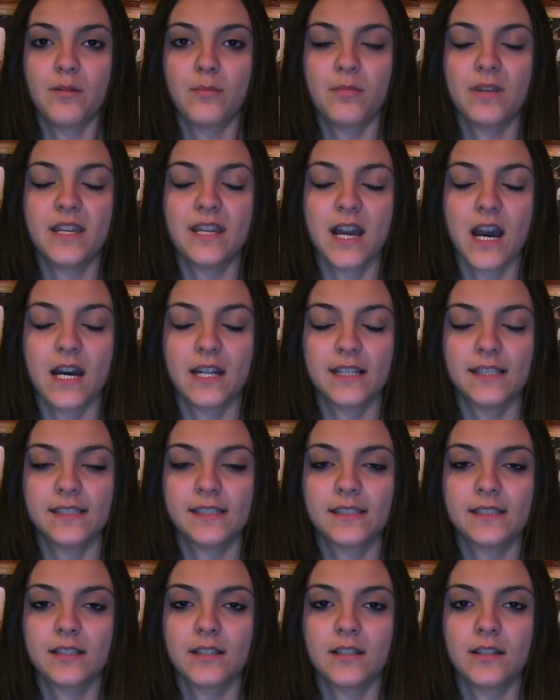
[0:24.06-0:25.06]
being
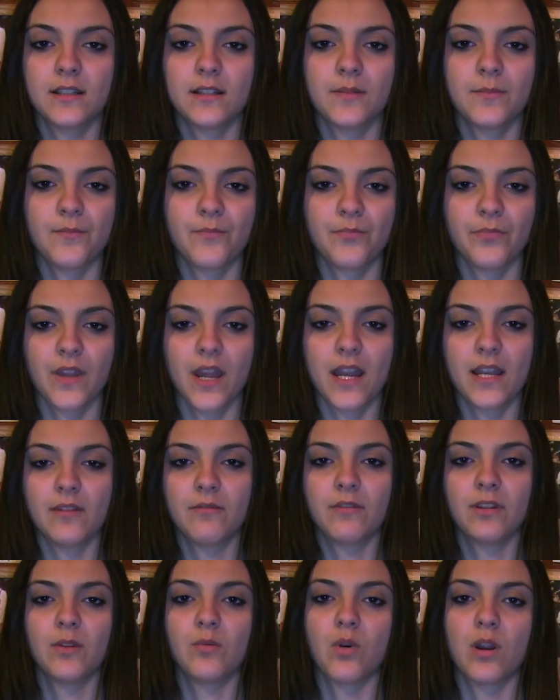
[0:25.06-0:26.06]
honest, I
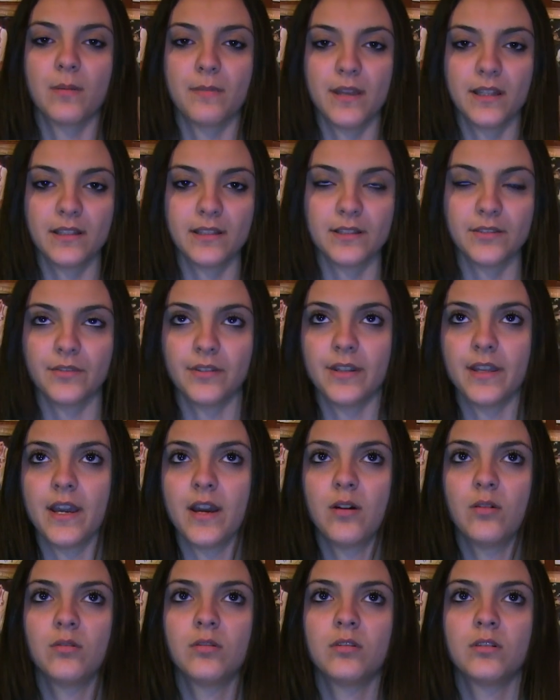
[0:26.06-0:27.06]
didn't really want to make this
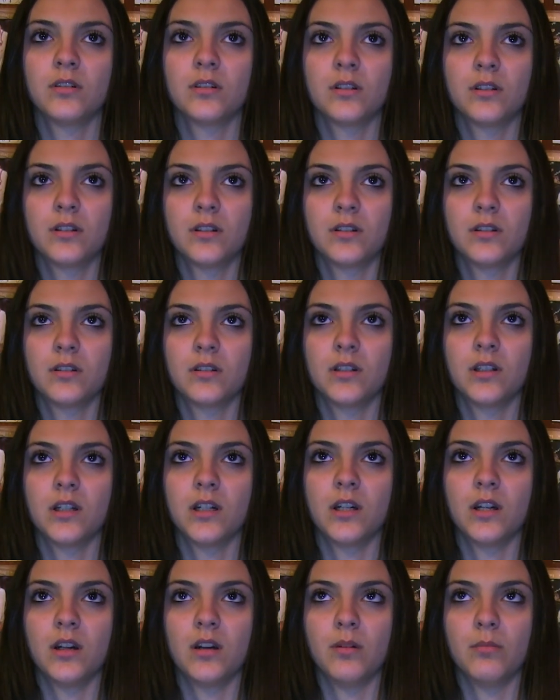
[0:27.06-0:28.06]
video.
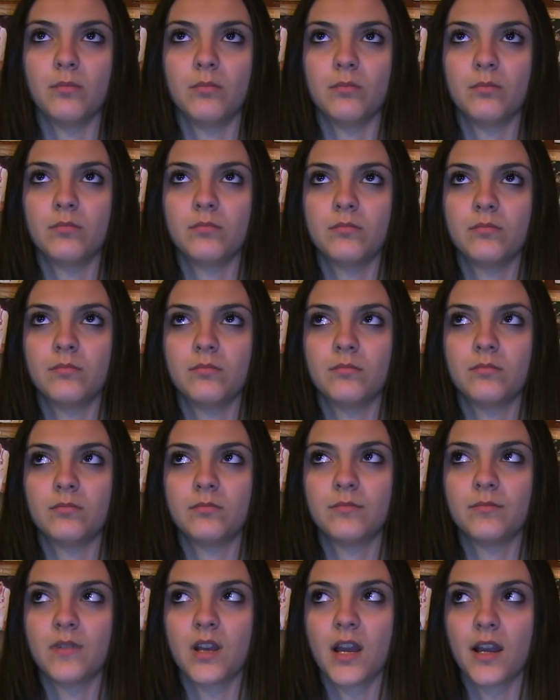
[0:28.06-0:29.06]

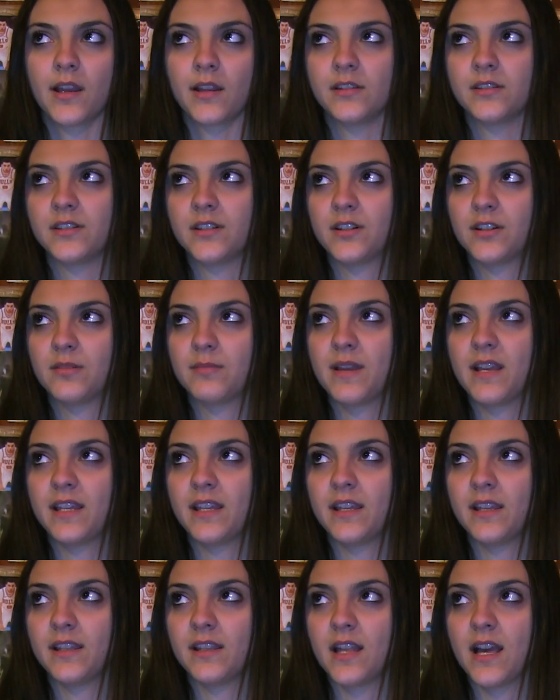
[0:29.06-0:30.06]
I considered
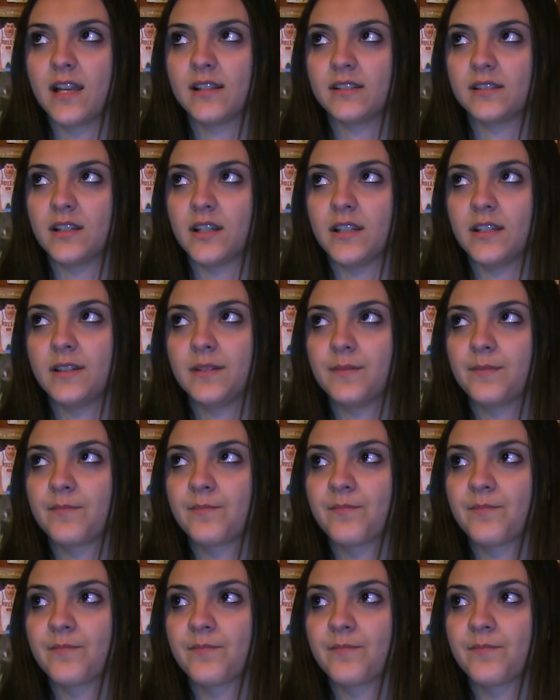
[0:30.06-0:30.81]
making it last night,